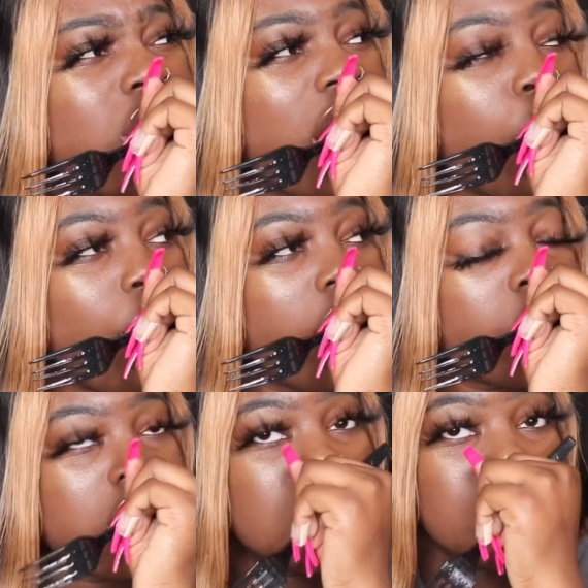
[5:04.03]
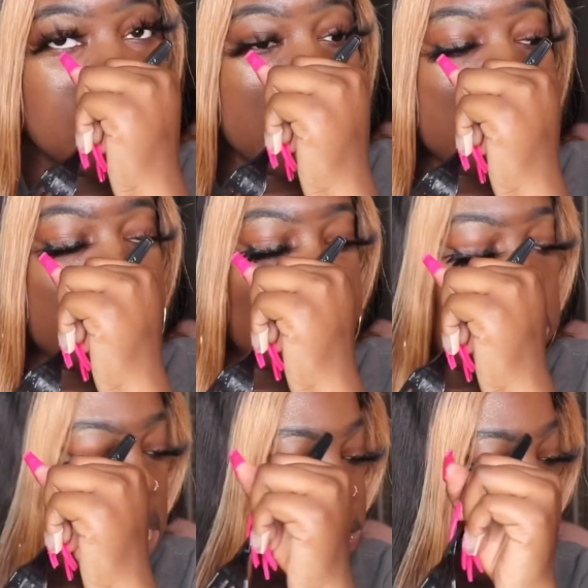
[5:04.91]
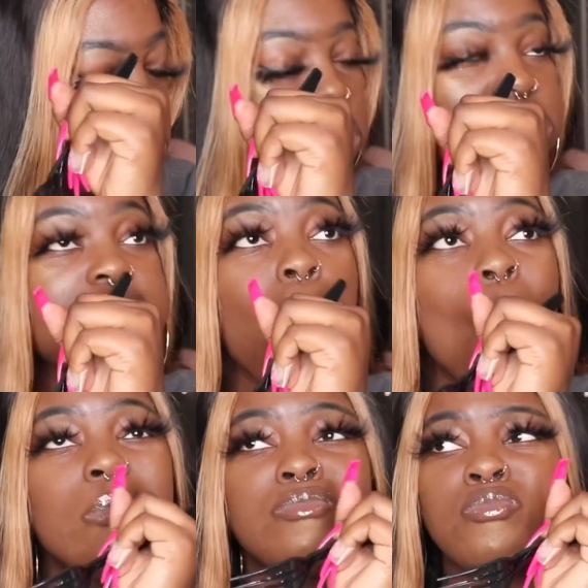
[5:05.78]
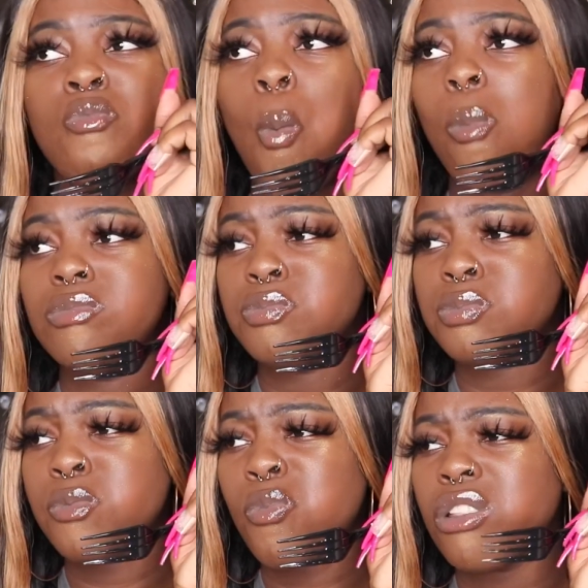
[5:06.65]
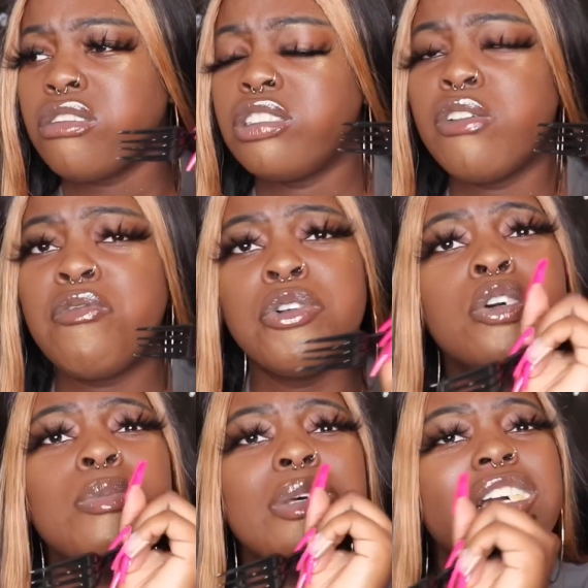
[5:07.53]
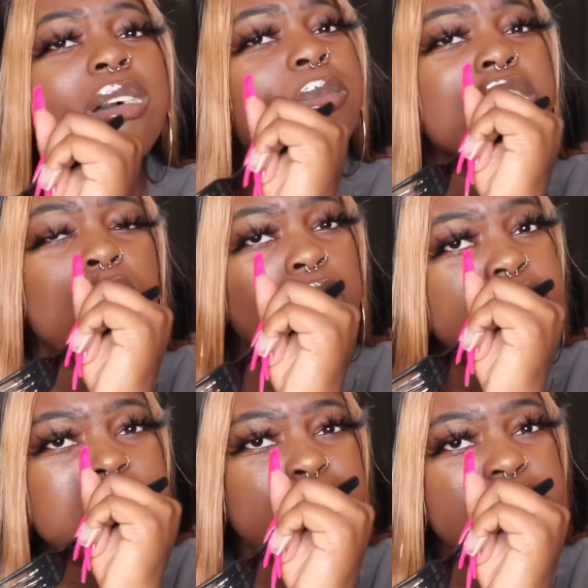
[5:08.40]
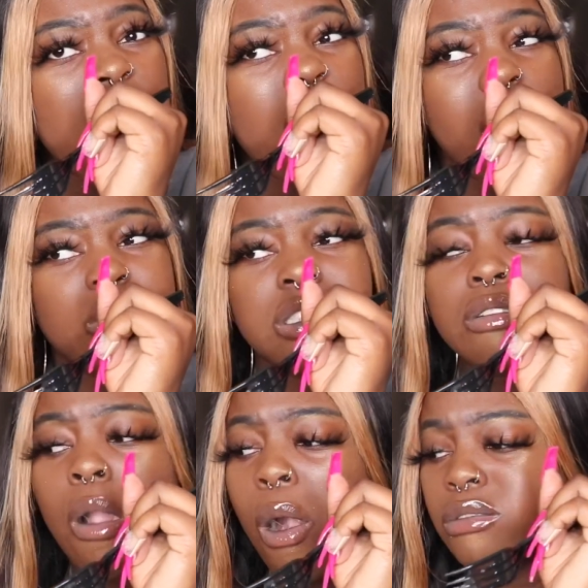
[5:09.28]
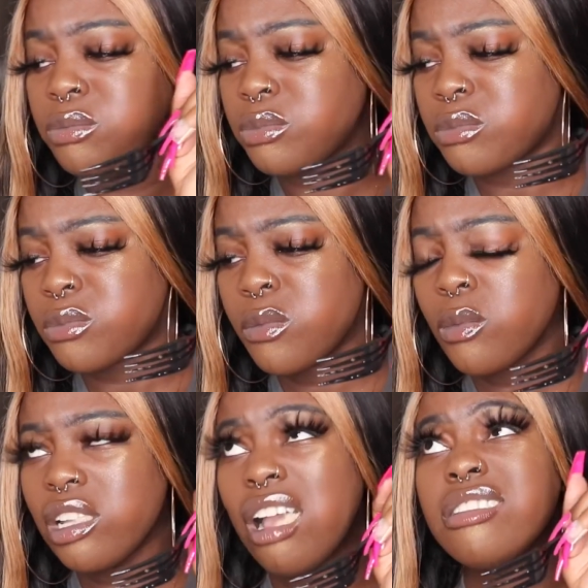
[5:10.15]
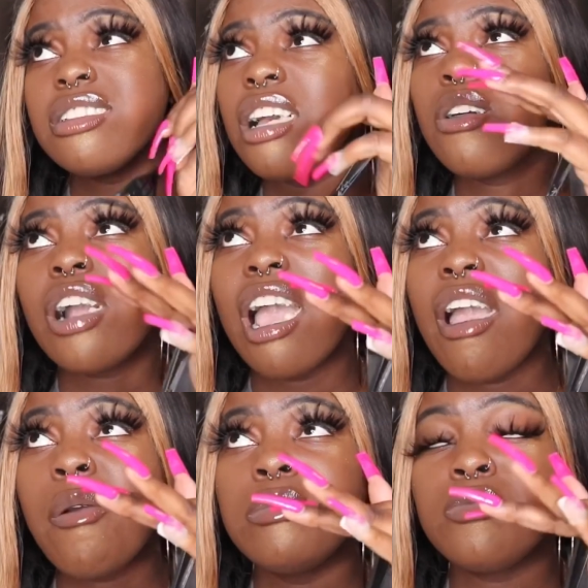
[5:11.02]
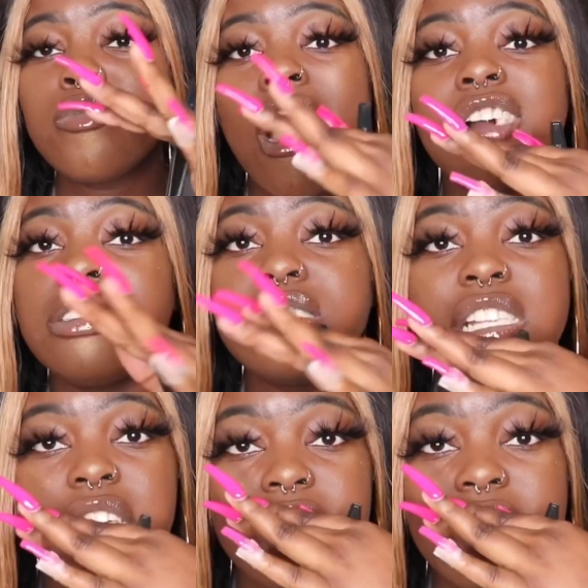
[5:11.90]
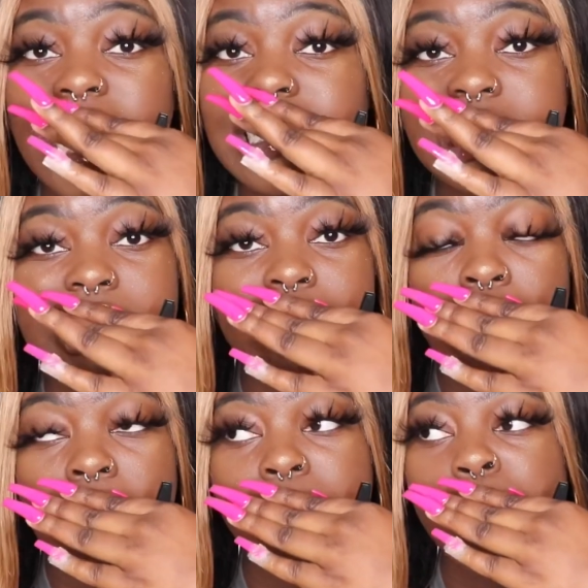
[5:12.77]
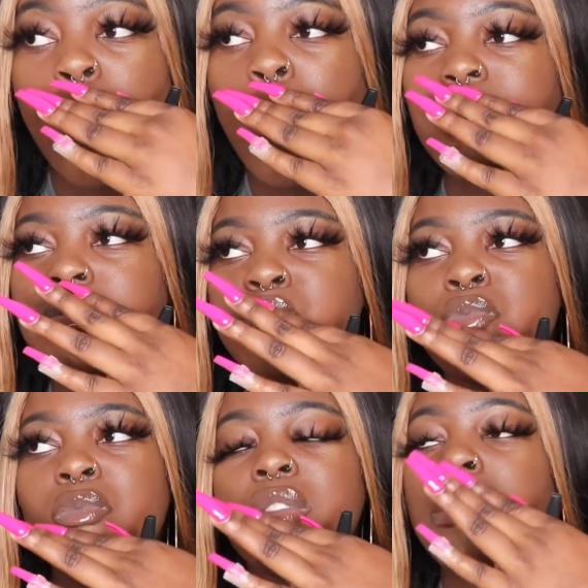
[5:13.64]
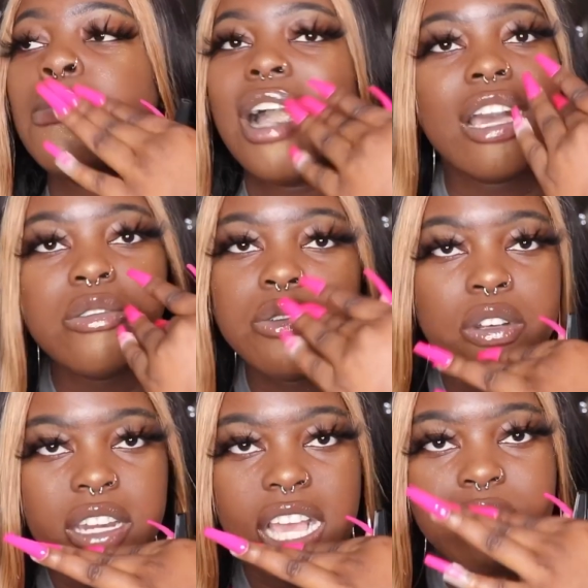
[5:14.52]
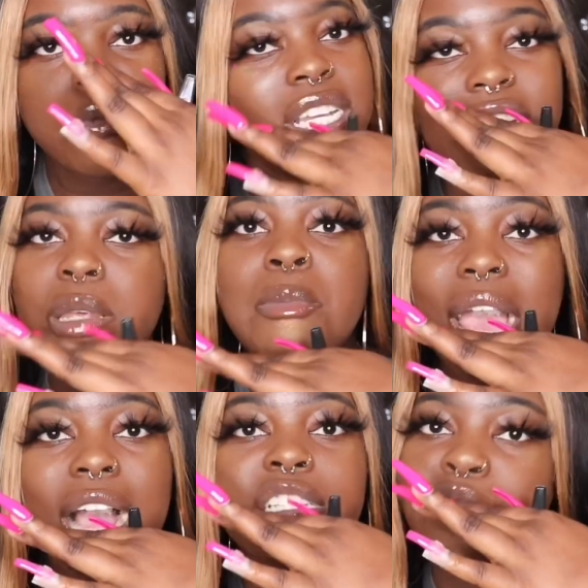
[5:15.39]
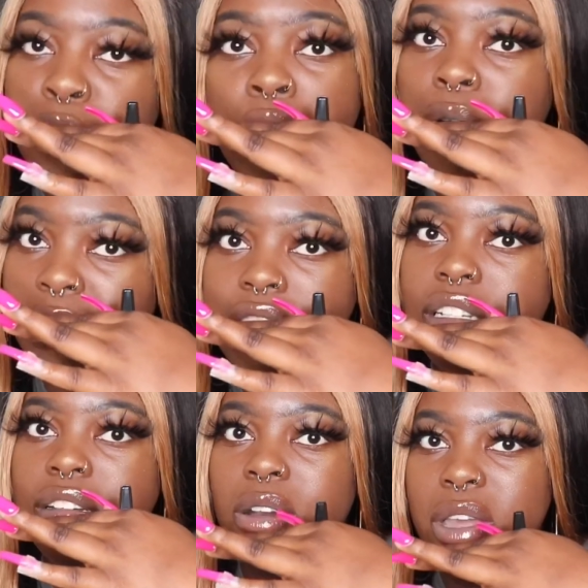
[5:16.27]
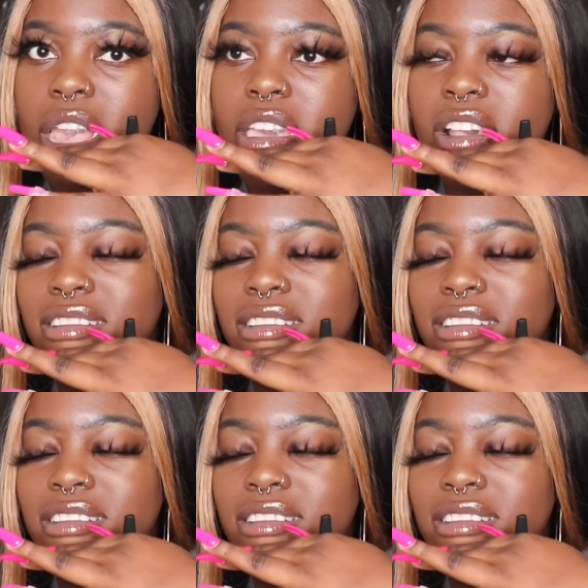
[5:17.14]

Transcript: like about ordering DoorDash sometimes is the food be coming cold sometimes. And it's like, okay, I understand. It got to sit in the car. But I do DoorDash. We get them bags for a reason, okay?